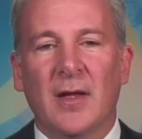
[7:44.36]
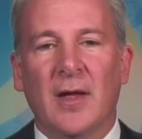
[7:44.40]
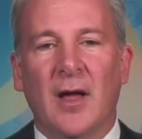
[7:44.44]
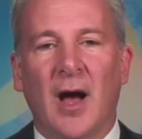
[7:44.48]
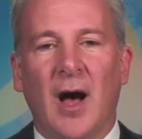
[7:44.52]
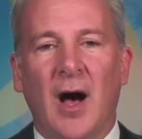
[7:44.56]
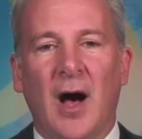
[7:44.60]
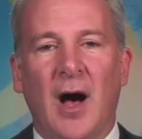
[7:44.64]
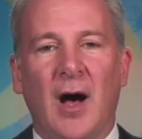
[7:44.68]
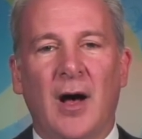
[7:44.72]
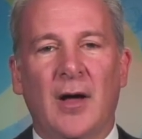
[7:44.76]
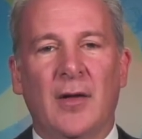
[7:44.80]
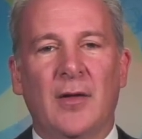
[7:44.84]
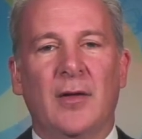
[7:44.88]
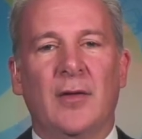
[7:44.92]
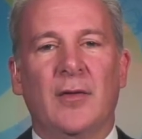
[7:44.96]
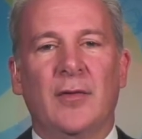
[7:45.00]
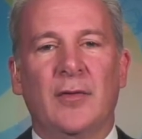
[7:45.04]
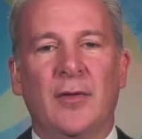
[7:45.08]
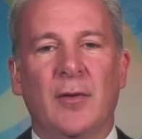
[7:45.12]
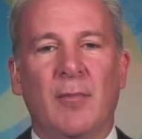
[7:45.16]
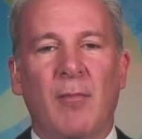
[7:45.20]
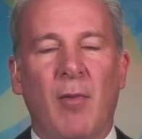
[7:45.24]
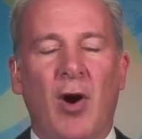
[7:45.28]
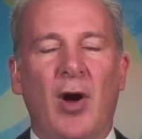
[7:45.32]
uh,
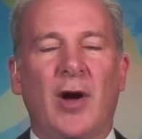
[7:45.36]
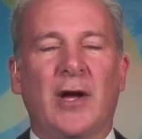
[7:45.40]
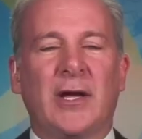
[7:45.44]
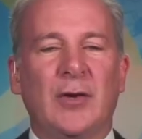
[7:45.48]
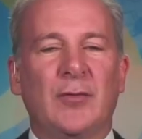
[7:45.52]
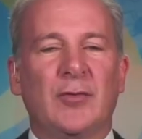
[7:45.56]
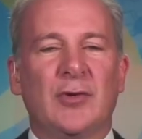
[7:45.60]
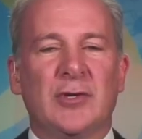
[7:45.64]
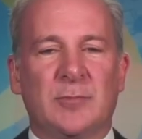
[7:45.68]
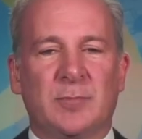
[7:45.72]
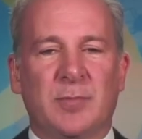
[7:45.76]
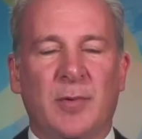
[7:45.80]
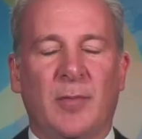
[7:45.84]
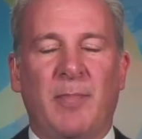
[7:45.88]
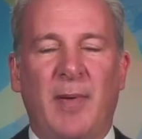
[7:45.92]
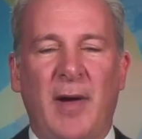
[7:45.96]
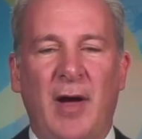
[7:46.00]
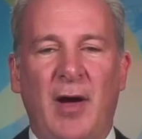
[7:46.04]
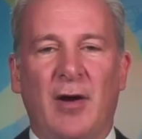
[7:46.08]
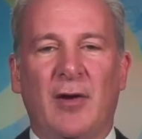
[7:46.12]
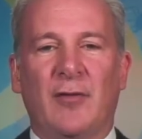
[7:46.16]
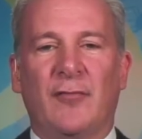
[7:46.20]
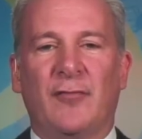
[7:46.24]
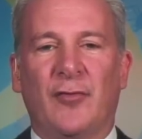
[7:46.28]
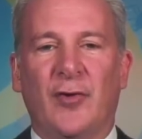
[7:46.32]
the market was
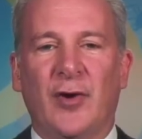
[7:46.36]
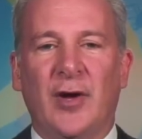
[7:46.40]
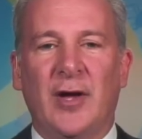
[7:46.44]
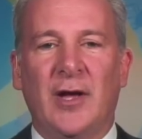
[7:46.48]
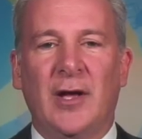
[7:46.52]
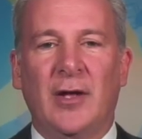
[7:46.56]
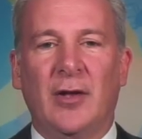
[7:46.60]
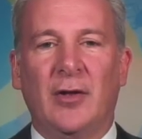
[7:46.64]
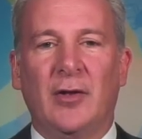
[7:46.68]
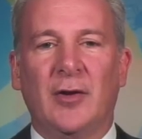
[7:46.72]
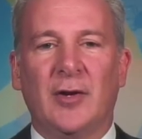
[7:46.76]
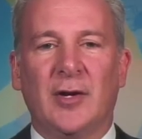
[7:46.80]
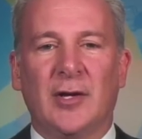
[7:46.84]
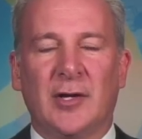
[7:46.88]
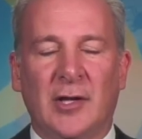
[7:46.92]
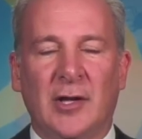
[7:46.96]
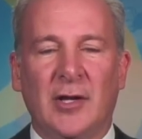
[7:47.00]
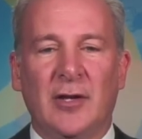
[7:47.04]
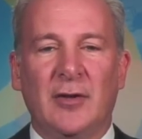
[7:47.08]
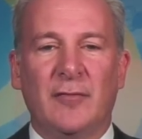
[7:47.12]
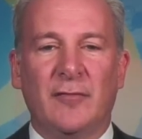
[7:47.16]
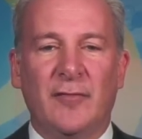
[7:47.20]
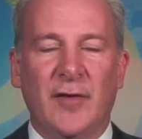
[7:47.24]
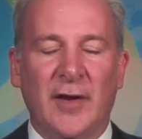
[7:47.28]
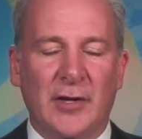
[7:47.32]
prepared for a Hillary
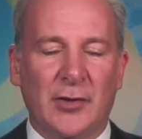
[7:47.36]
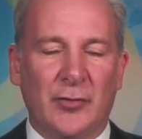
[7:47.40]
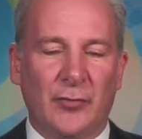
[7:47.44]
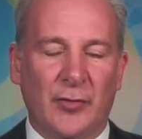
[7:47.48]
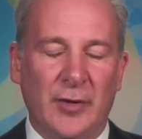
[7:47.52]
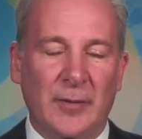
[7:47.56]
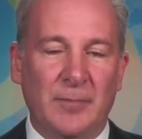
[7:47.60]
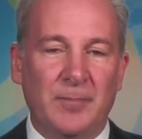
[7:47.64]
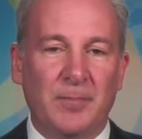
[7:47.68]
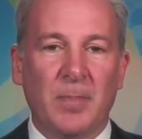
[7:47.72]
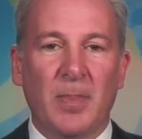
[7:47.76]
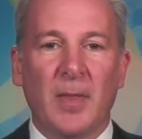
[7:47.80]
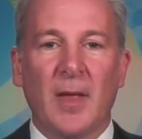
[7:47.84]
Clinton victory.